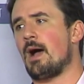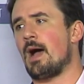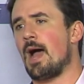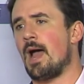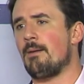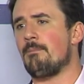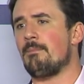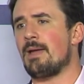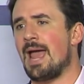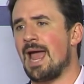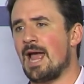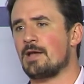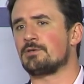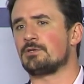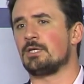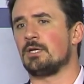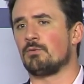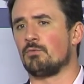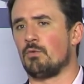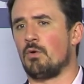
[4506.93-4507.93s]
I'm
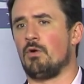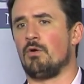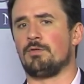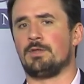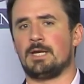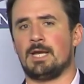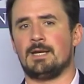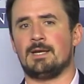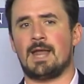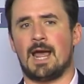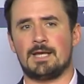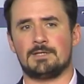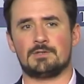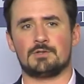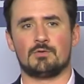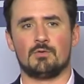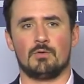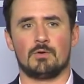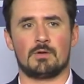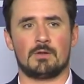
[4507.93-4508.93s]
actually enrolled in a night
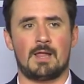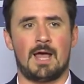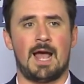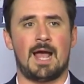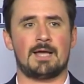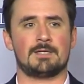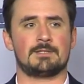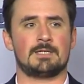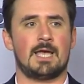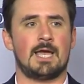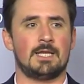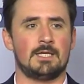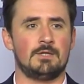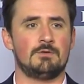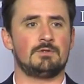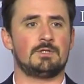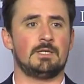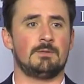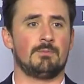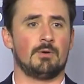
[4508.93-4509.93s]
school class at
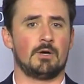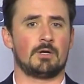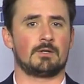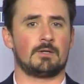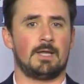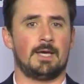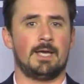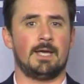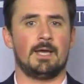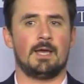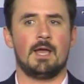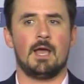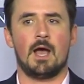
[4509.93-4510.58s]
UC Berkeley,